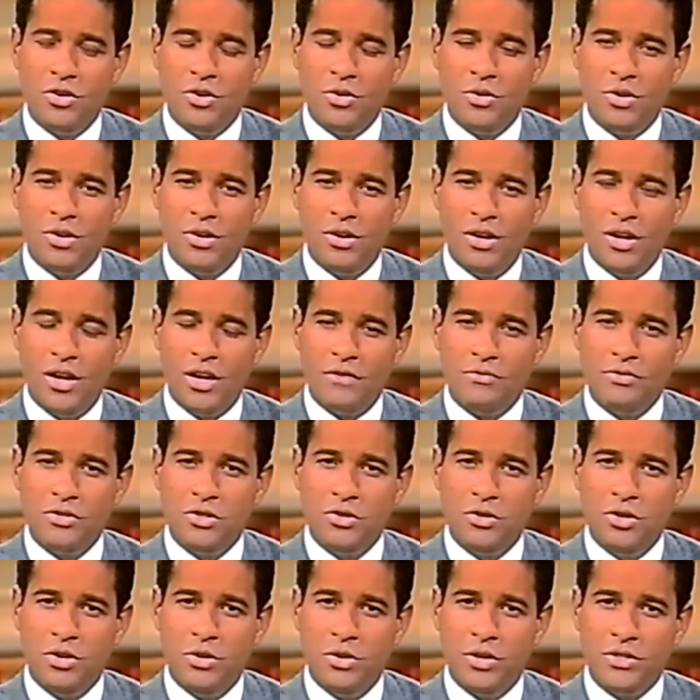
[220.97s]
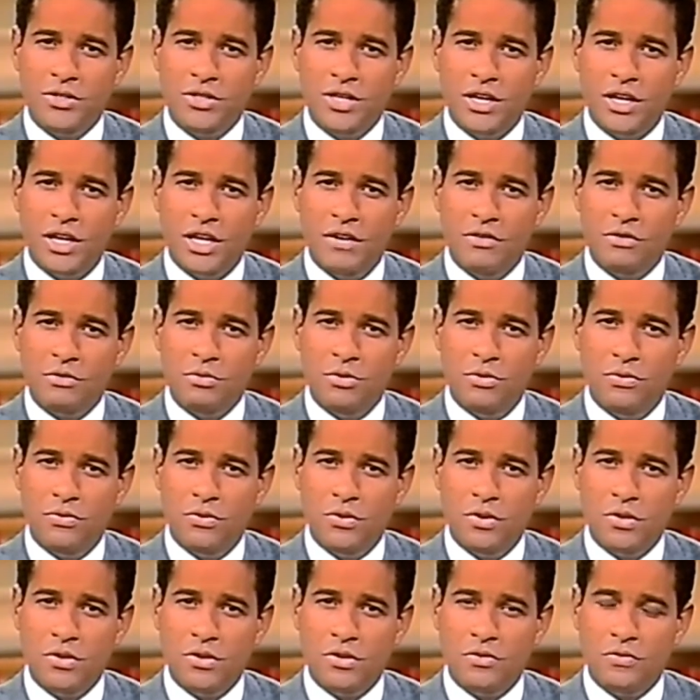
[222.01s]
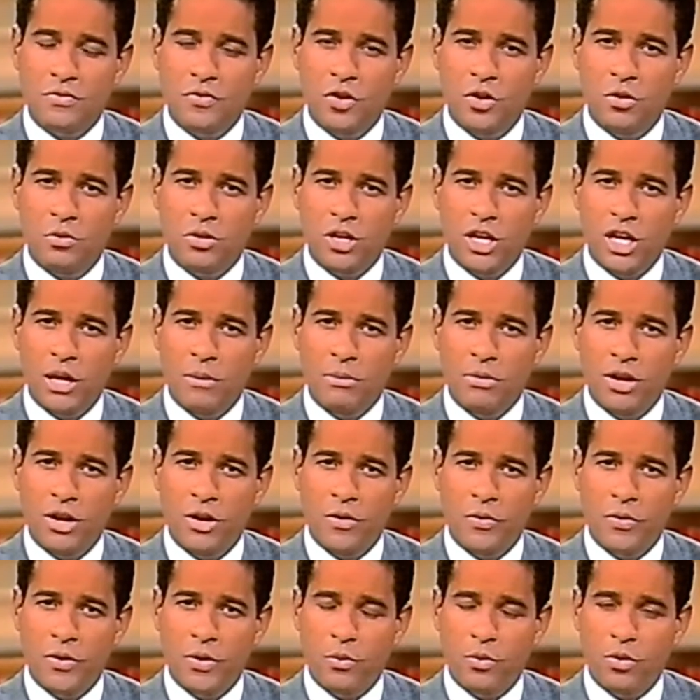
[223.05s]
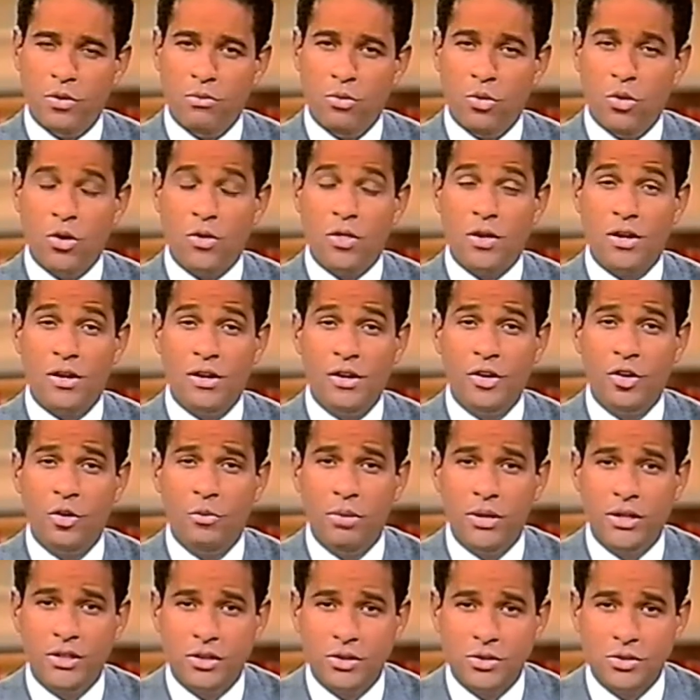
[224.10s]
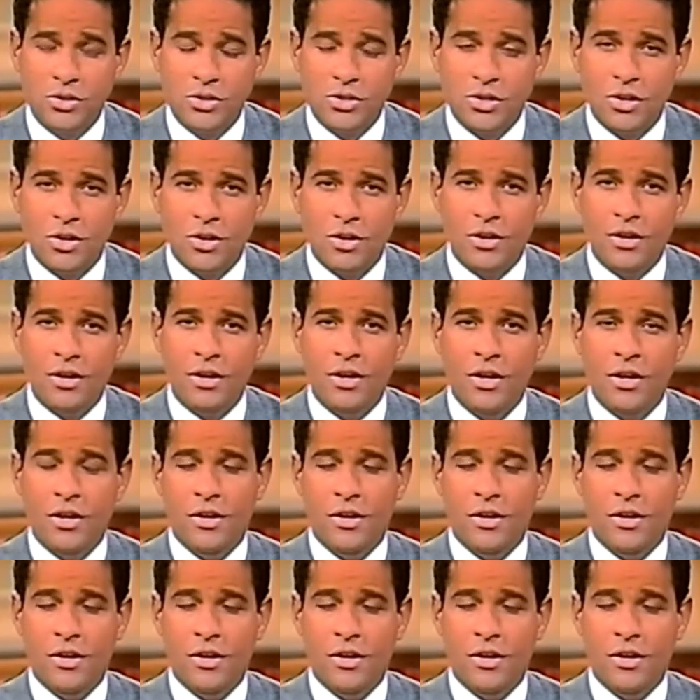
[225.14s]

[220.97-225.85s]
there were a lot of studio executives before this film came out that were more than a little bit concerned